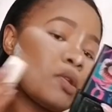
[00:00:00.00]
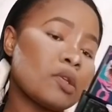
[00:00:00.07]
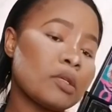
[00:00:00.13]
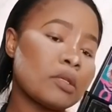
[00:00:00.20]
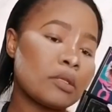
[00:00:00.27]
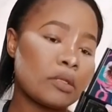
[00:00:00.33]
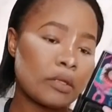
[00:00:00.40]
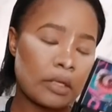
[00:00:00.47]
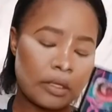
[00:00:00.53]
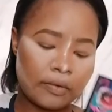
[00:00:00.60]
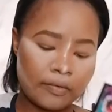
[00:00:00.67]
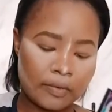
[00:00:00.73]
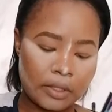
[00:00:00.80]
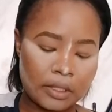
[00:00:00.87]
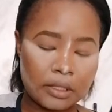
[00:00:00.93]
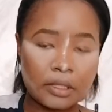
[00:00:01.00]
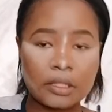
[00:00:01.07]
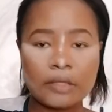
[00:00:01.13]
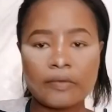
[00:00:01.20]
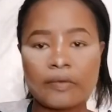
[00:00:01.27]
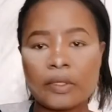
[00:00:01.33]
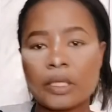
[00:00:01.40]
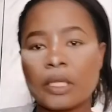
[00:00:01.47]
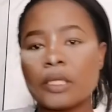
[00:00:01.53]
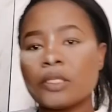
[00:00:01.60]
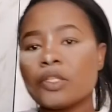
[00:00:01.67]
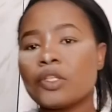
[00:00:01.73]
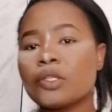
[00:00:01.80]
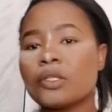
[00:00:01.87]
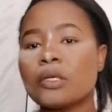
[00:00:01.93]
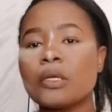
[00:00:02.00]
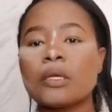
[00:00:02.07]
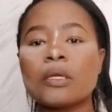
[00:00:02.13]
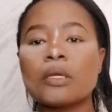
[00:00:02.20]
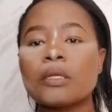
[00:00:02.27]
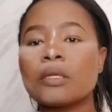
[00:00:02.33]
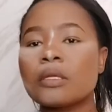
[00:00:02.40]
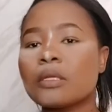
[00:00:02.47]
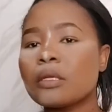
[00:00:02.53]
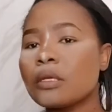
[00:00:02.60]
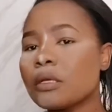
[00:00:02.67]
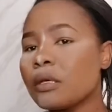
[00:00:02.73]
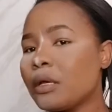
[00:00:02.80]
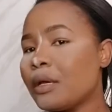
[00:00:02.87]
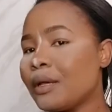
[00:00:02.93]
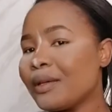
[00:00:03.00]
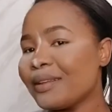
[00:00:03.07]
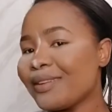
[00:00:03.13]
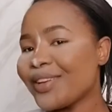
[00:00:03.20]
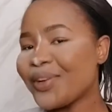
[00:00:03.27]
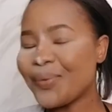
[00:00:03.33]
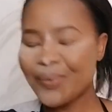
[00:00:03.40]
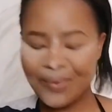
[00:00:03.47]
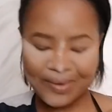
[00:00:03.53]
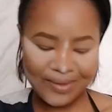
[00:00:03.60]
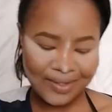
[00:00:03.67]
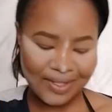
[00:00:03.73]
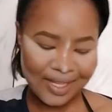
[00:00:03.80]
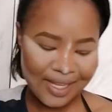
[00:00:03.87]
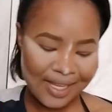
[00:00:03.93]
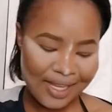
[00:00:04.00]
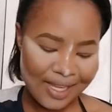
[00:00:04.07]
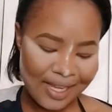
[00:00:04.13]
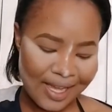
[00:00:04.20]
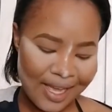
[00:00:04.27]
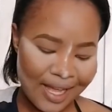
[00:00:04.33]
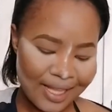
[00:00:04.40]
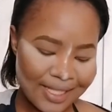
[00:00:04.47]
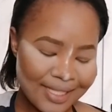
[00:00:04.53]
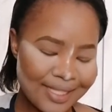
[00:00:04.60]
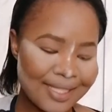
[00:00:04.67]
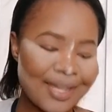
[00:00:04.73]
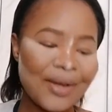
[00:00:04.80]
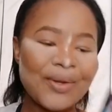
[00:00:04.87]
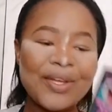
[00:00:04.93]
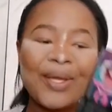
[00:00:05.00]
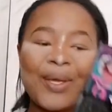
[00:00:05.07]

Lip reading: just to give this definition. Look so